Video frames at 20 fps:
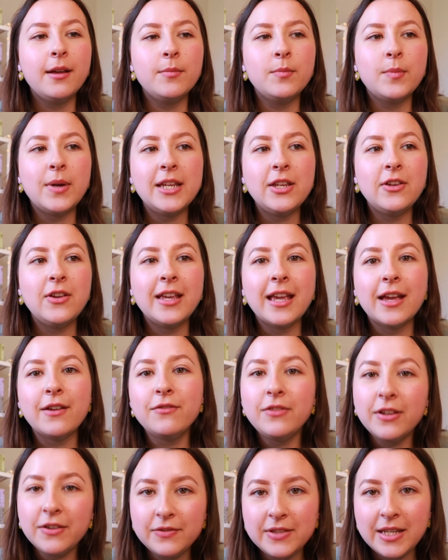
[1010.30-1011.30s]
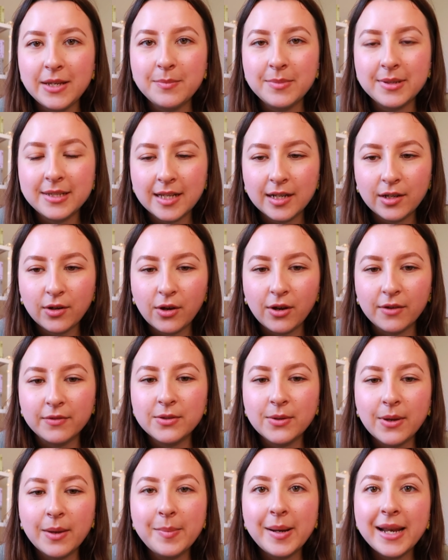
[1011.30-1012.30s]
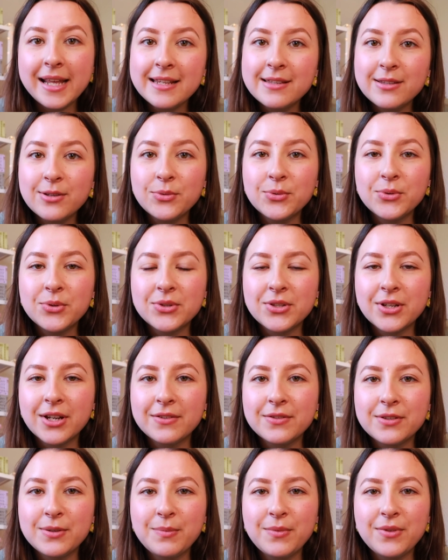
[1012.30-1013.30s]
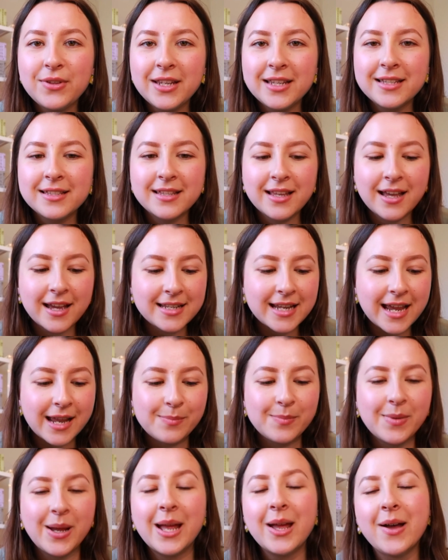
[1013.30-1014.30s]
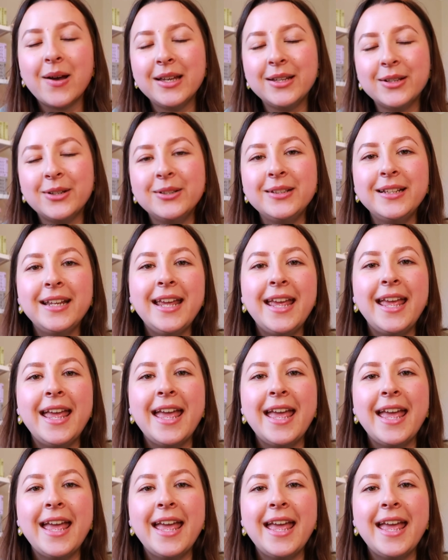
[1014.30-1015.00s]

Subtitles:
where you could get 15% off. So I placed an order of some things that I'd had my eye on,